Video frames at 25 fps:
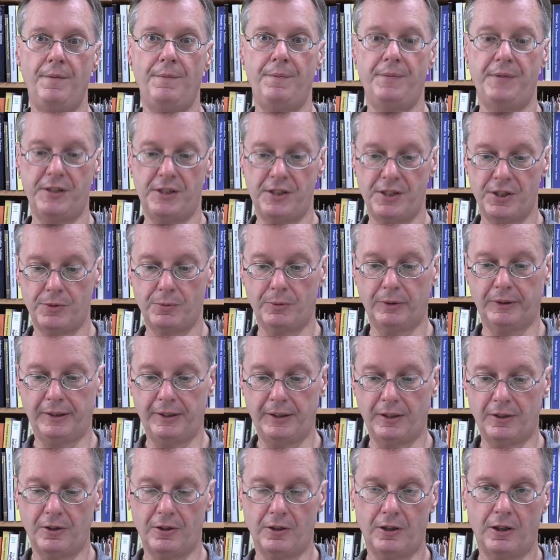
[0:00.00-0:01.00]
this is
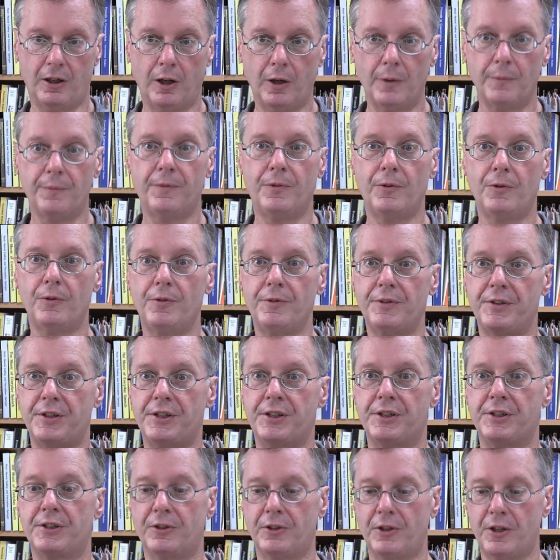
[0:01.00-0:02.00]
really harmful, this
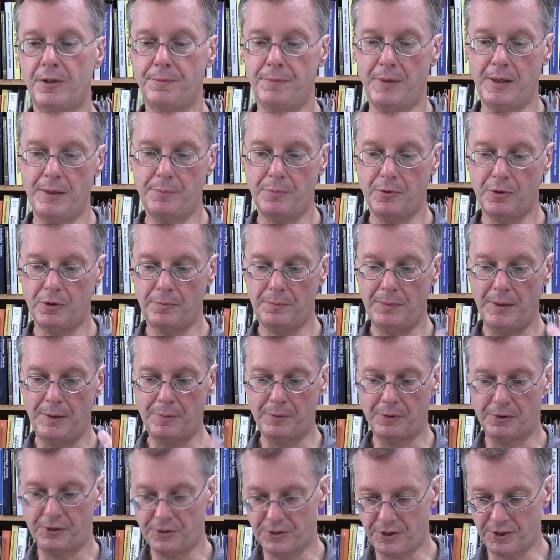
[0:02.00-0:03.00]
is hurting people,
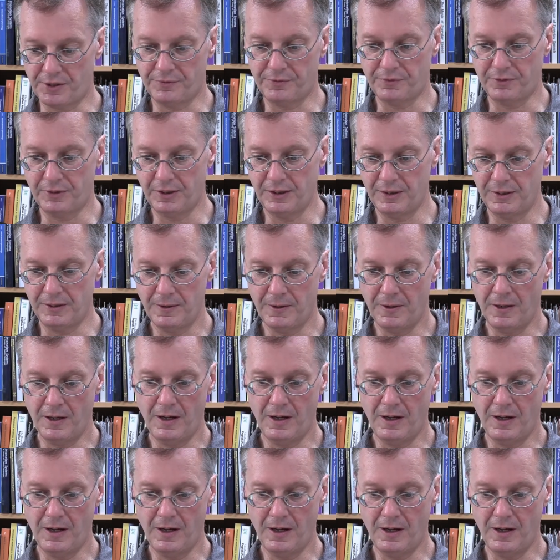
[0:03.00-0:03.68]
people are suffering.